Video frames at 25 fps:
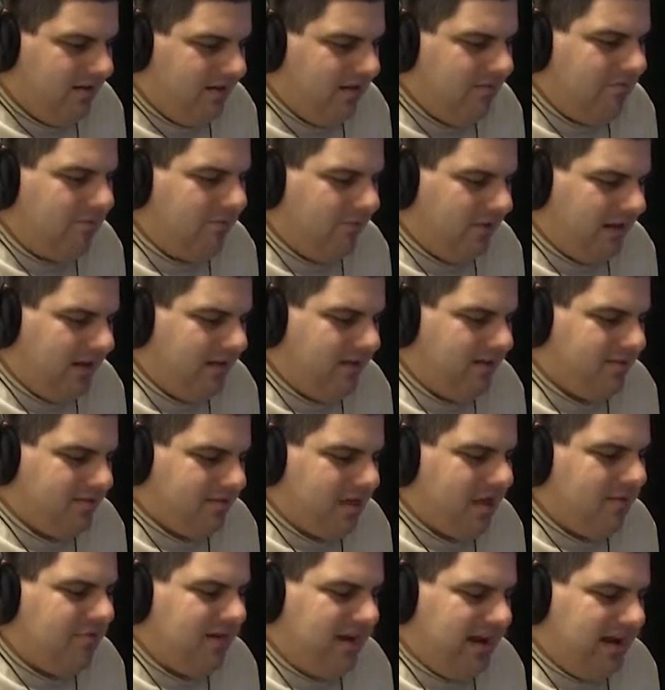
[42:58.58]
you play
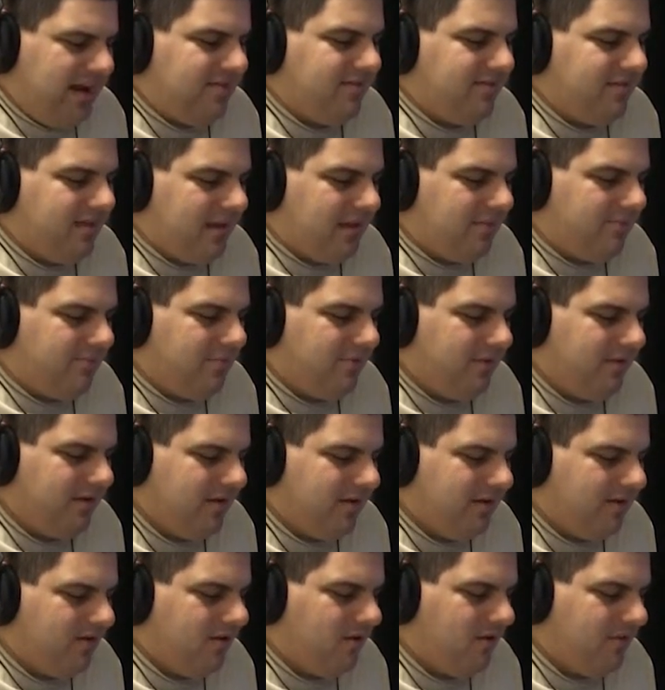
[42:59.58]
seven, eight deep.
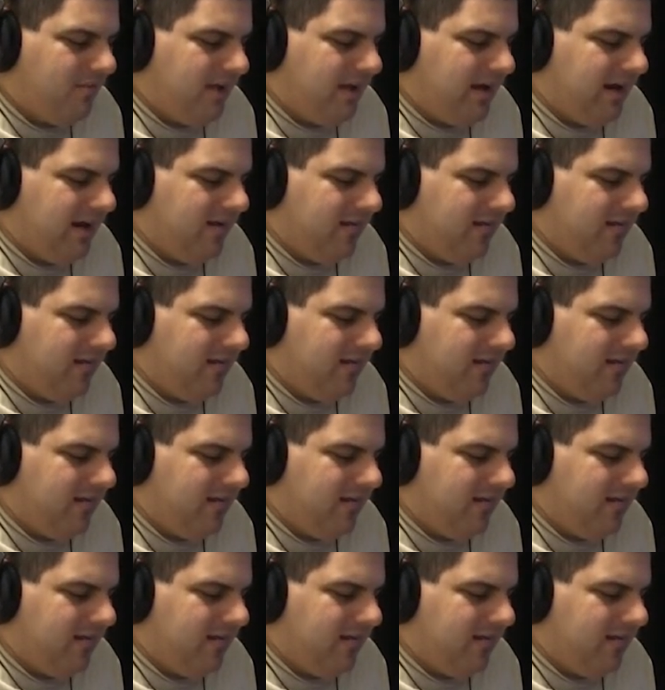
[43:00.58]
You know what I mean?